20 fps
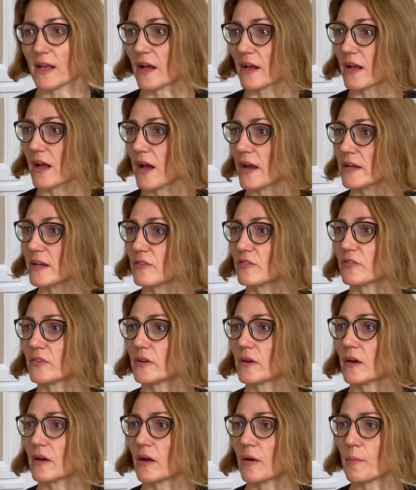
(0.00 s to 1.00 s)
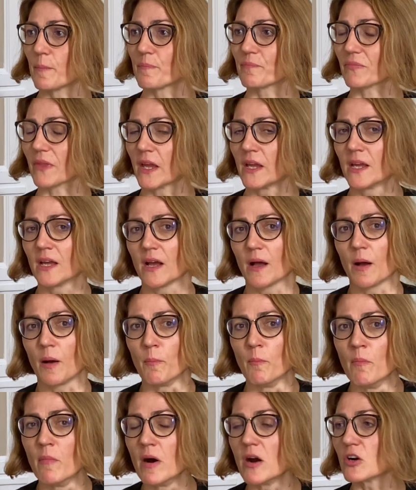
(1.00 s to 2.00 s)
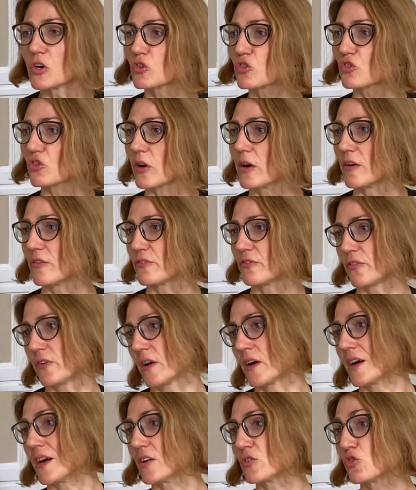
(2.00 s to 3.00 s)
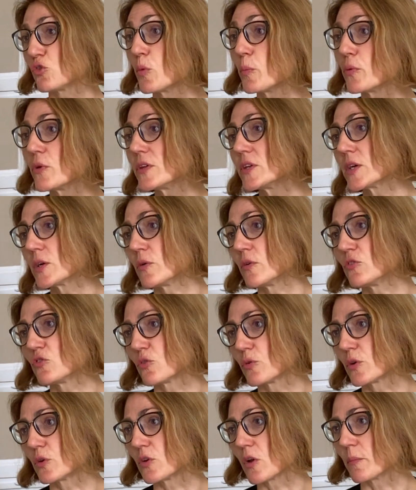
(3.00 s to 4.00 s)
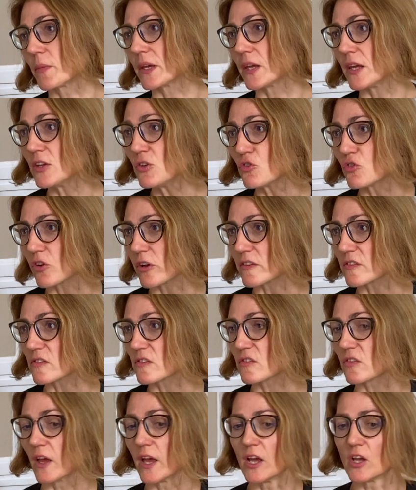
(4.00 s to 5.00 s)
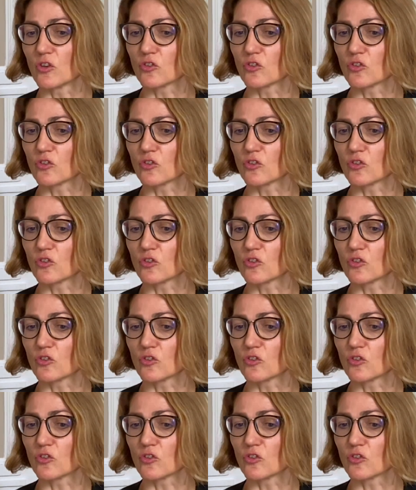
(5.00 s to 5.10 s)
a kind of a merge of geopolitical and geoeconomic interests.